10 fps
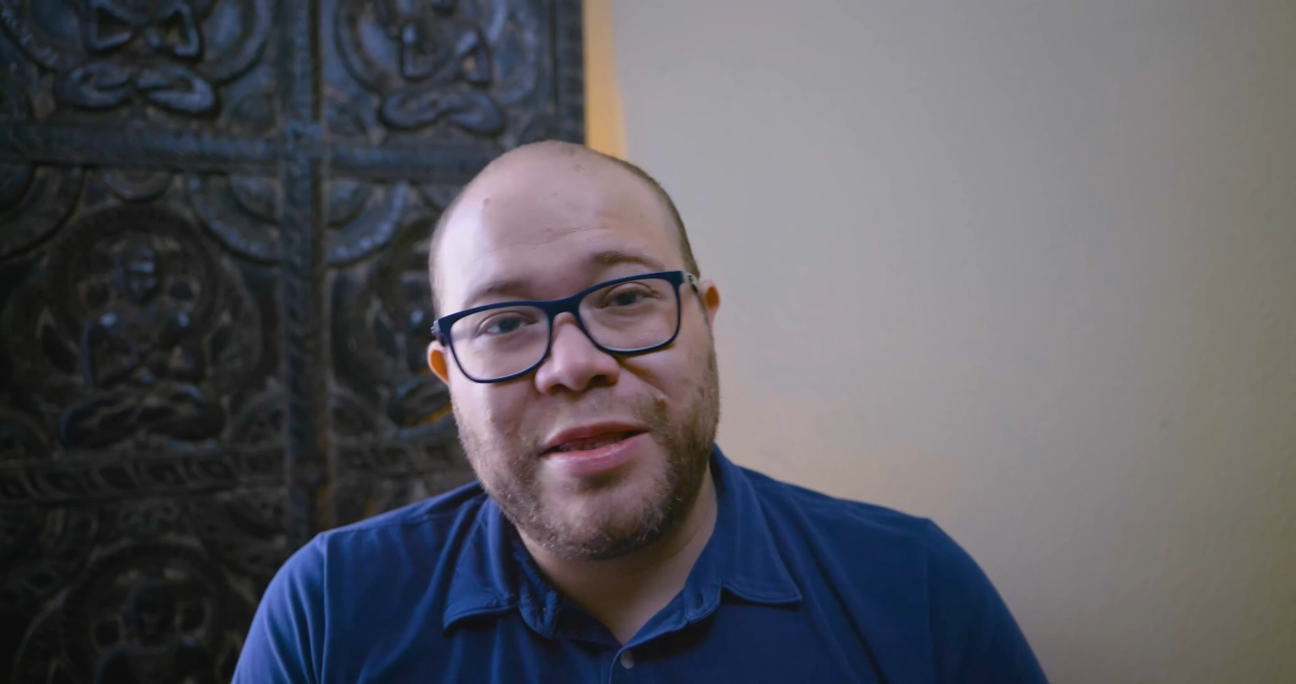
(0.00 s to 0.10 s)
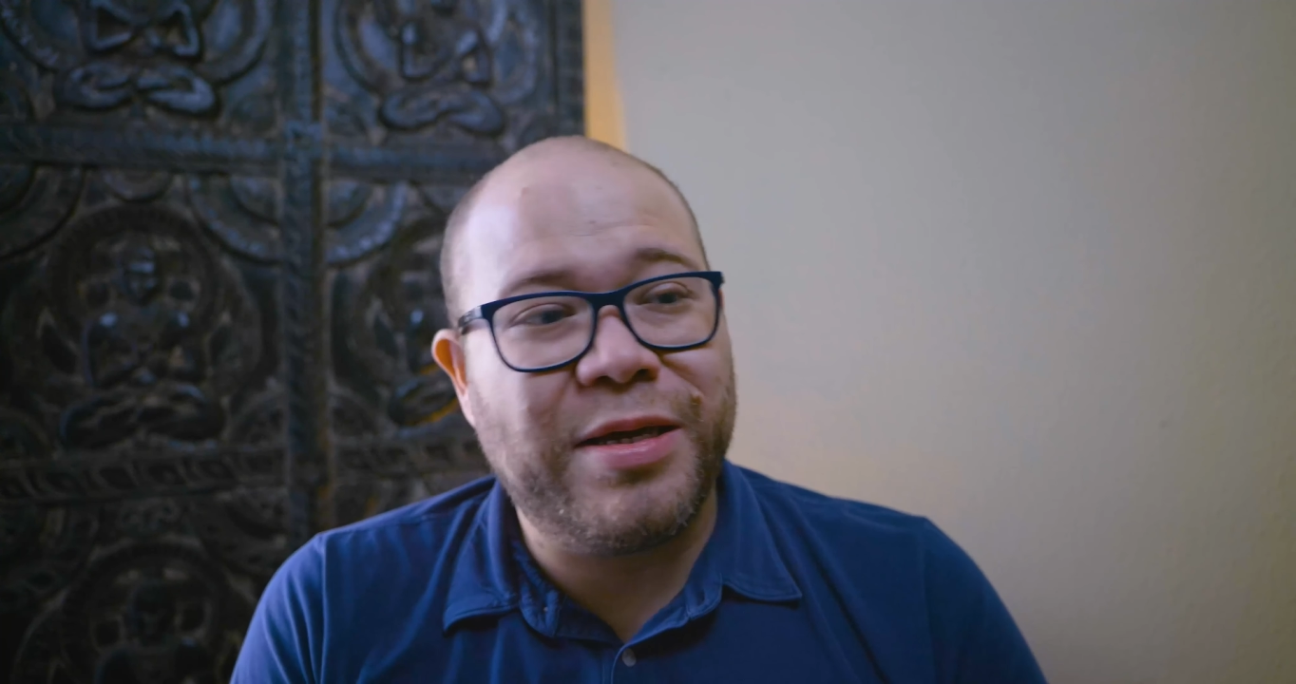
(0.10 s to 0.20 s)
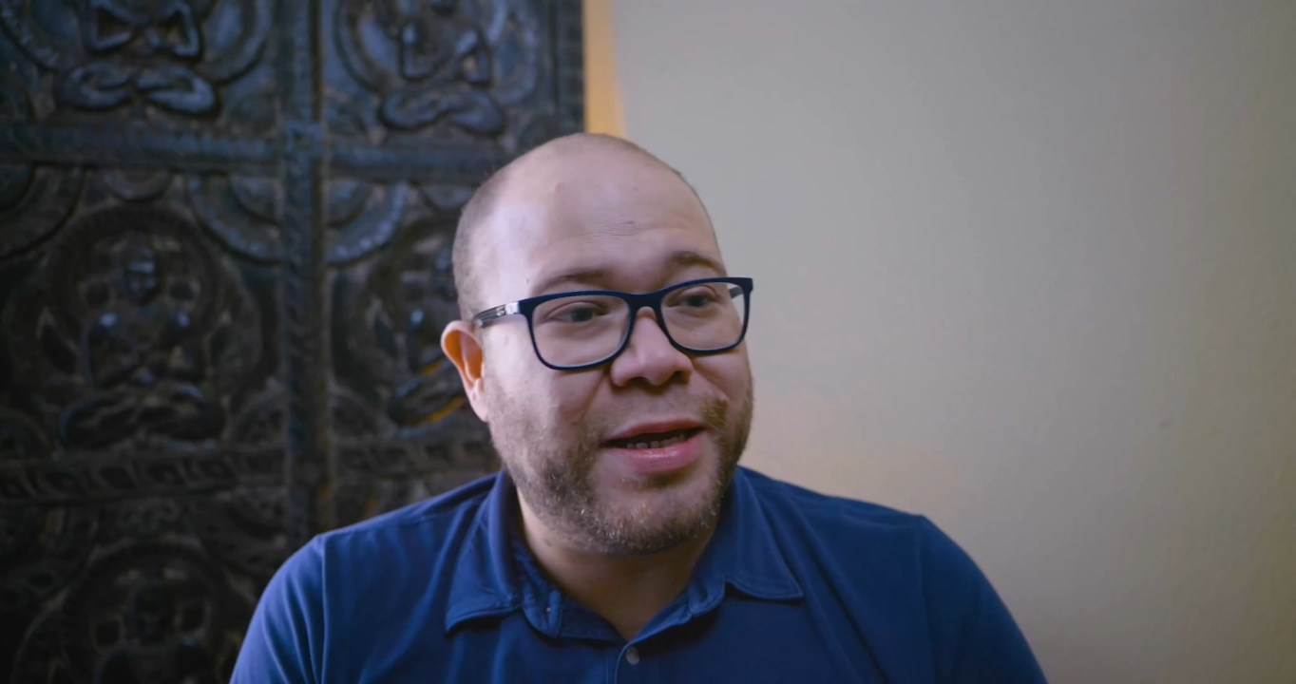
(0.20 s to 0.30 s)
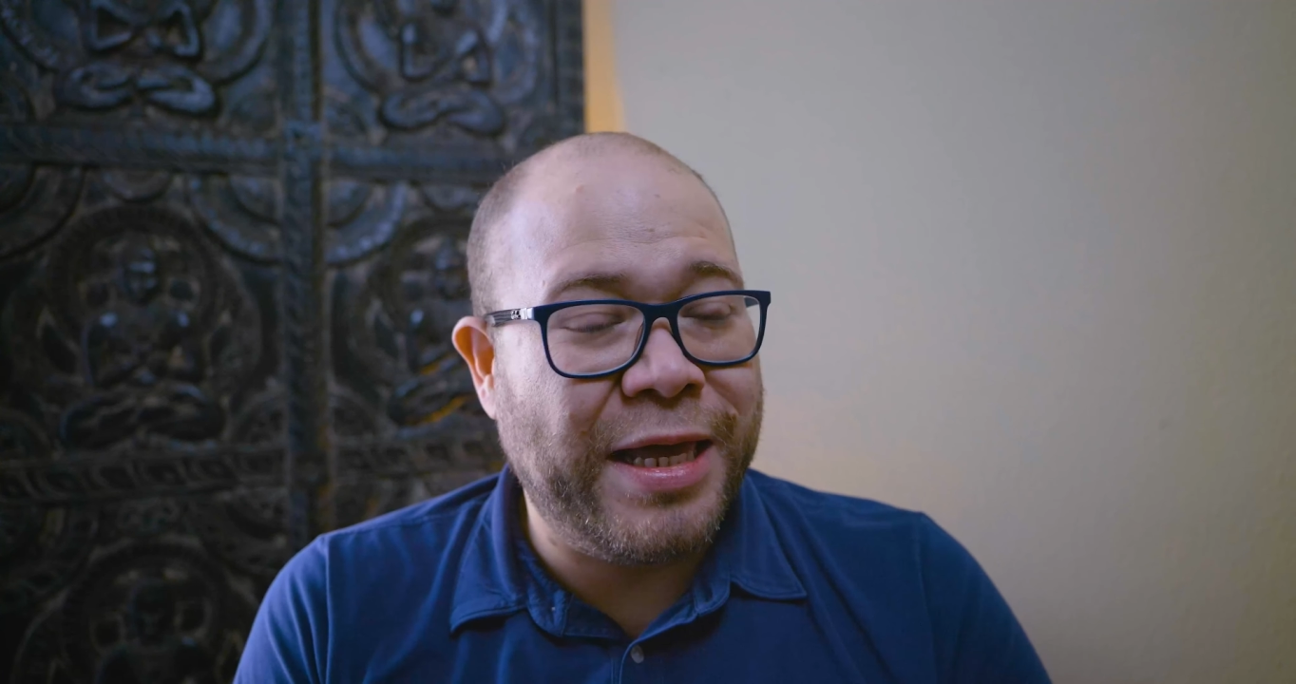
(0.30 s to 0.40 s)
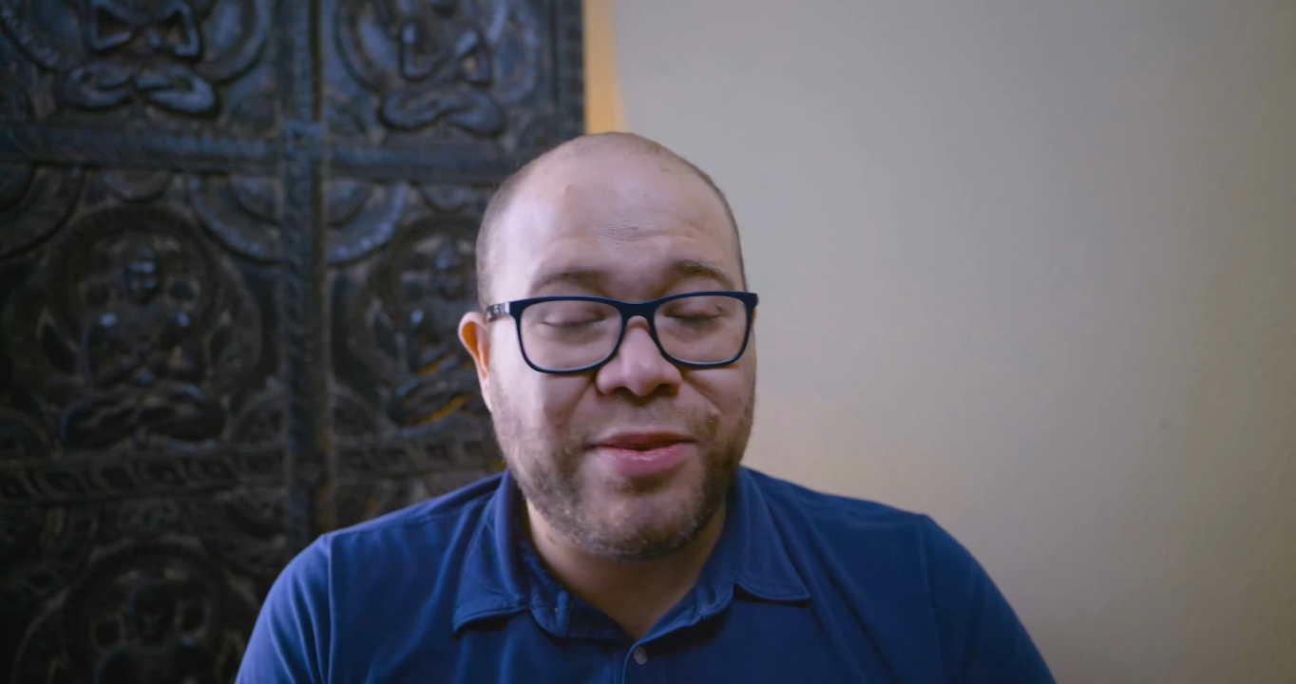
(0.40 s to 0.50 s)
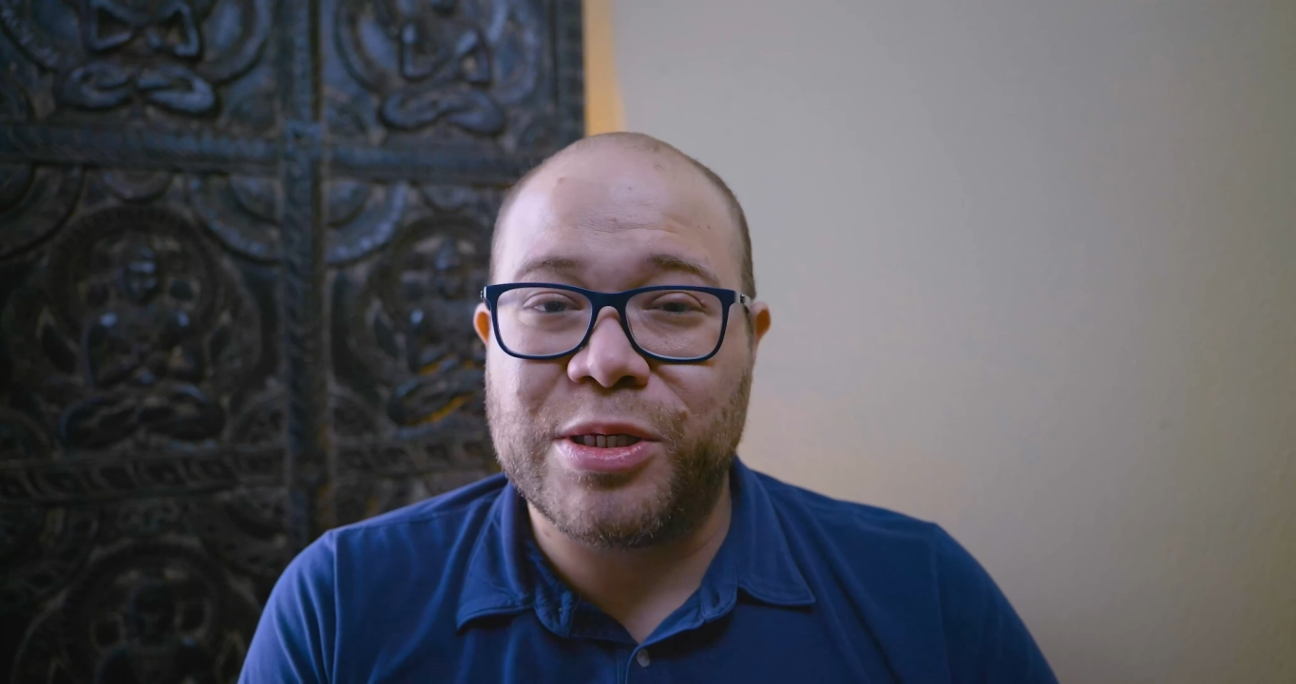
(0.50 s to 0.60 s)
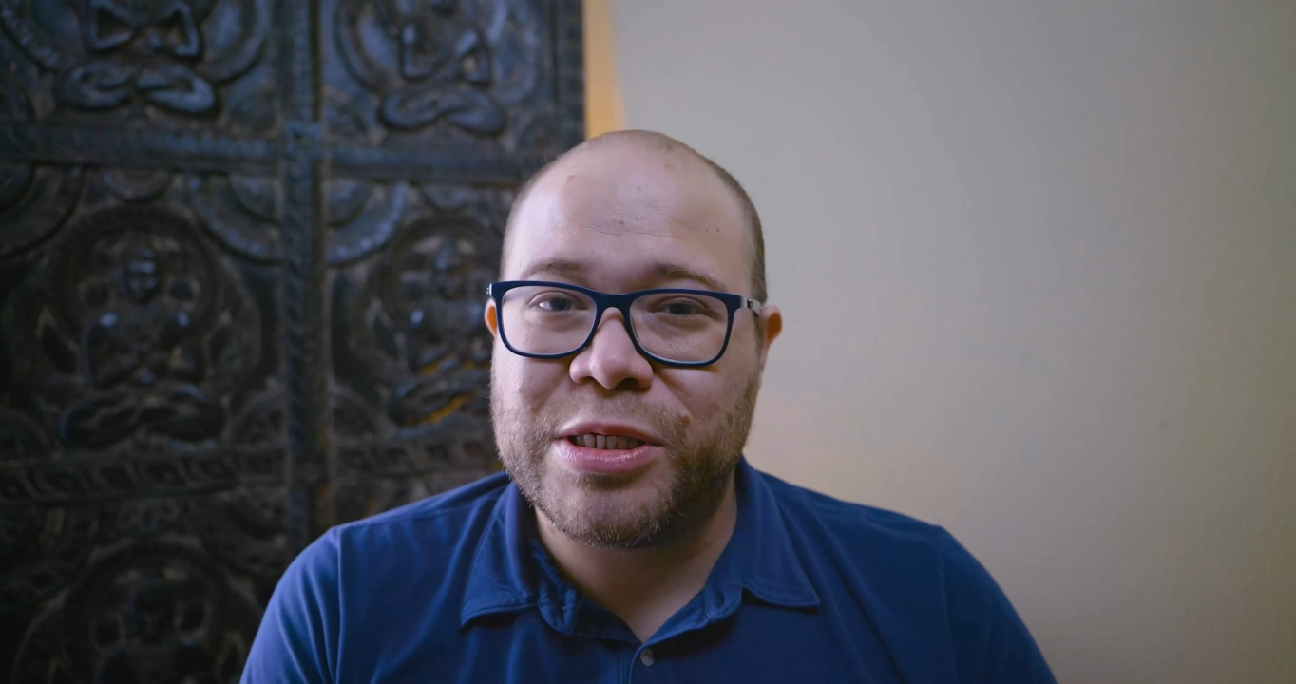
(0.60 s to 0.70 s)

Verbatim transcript: the